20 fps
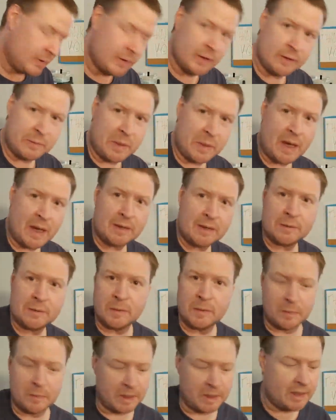is
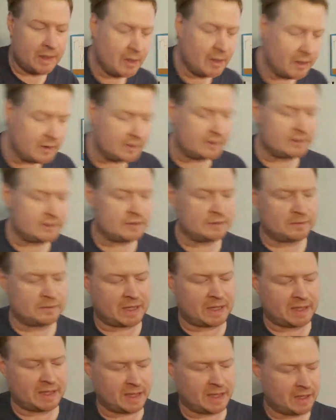possible because
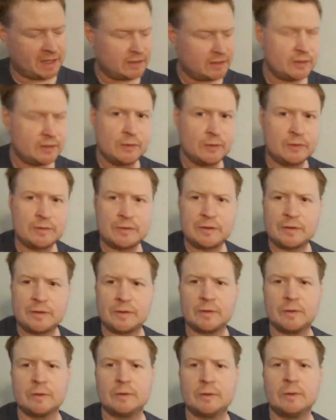my dad used
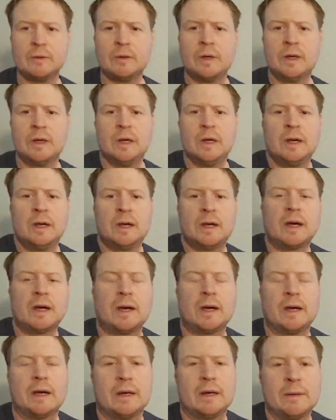to
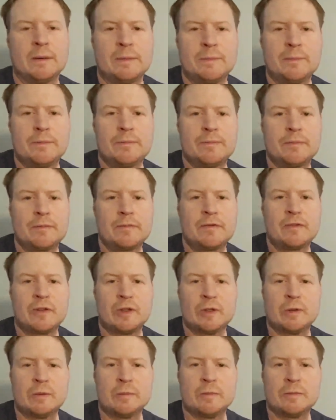uh,
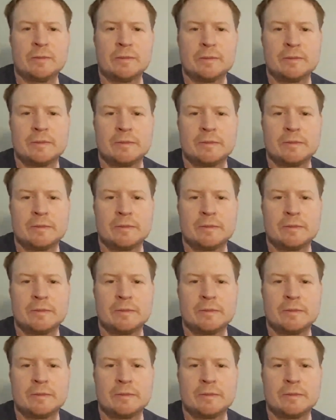film,